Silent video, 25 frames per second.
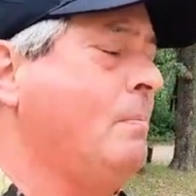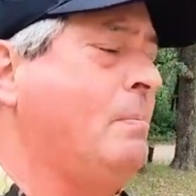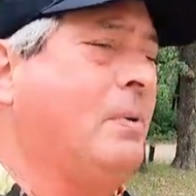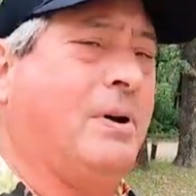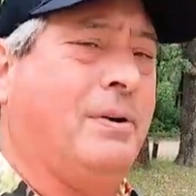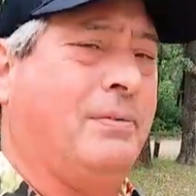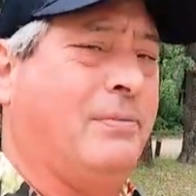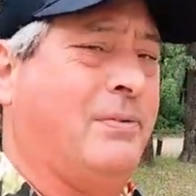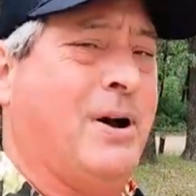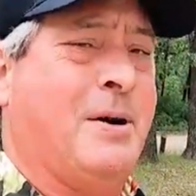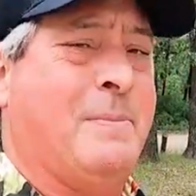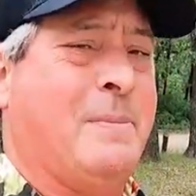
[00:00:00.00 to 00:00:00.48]

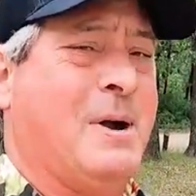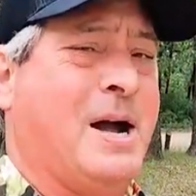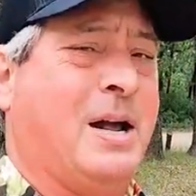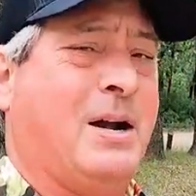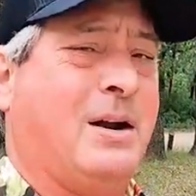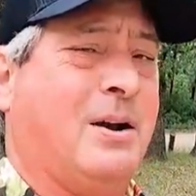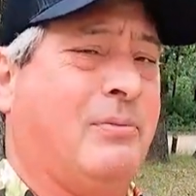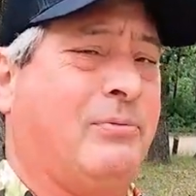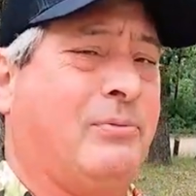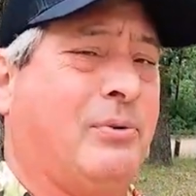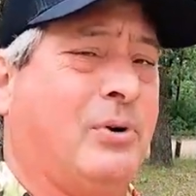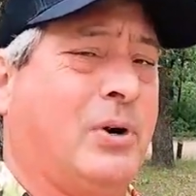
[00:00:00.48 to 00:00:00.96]
But if I'm
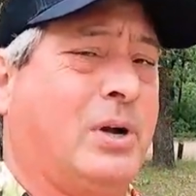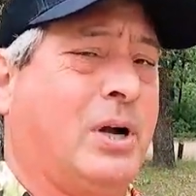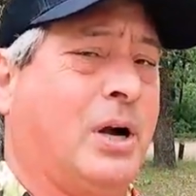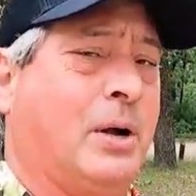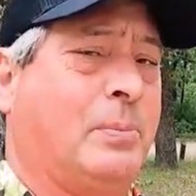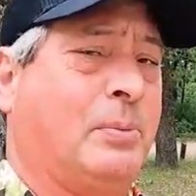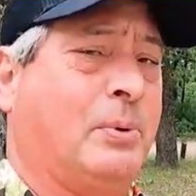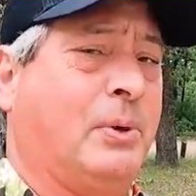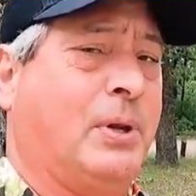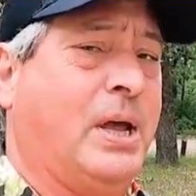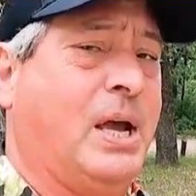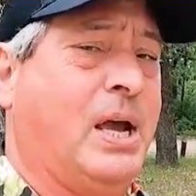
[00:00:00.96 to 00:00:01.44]
out here for a
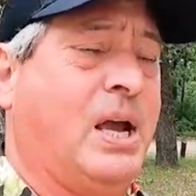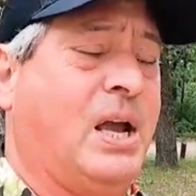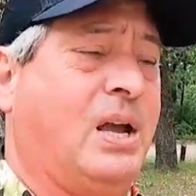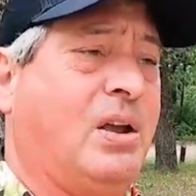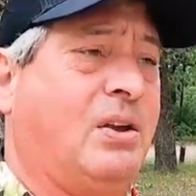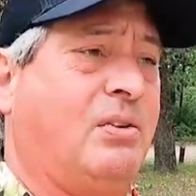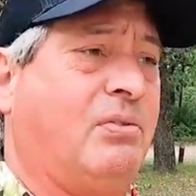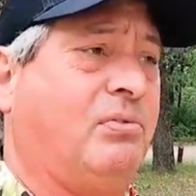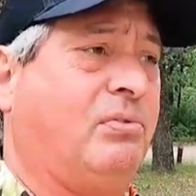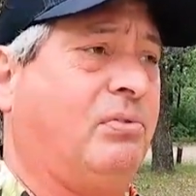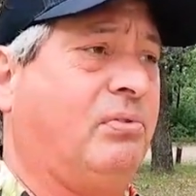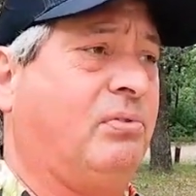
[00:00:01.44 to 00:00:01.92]
couple
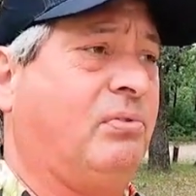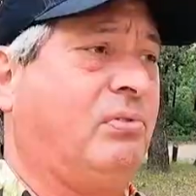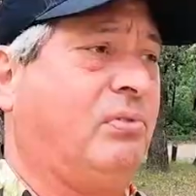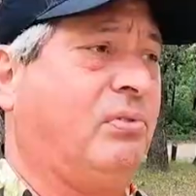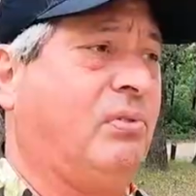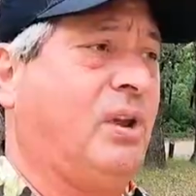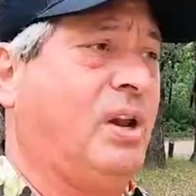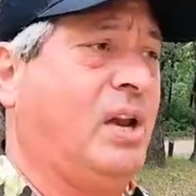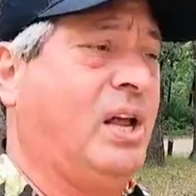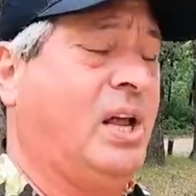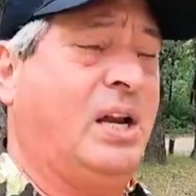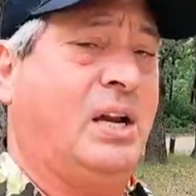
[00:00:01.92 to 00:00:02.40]
days
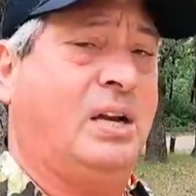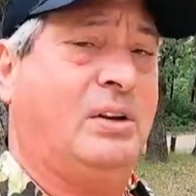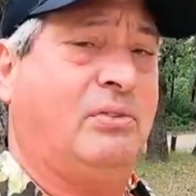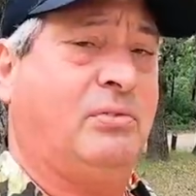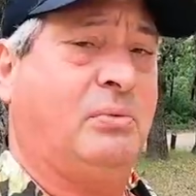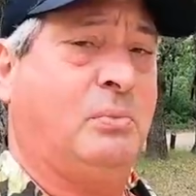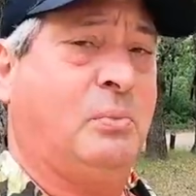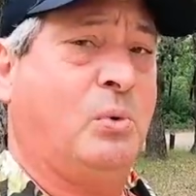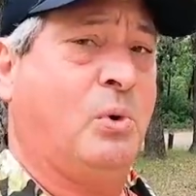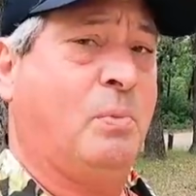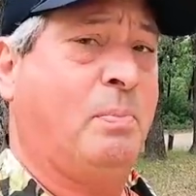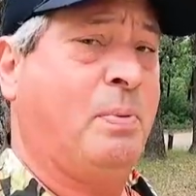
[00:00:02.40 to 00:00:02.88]
and I need
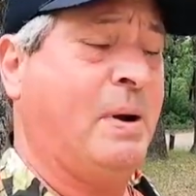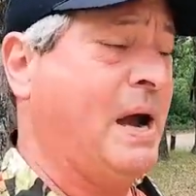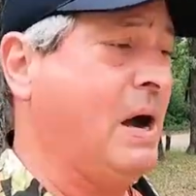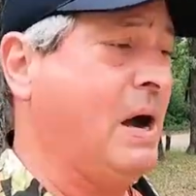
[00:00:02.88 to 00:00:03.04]
some more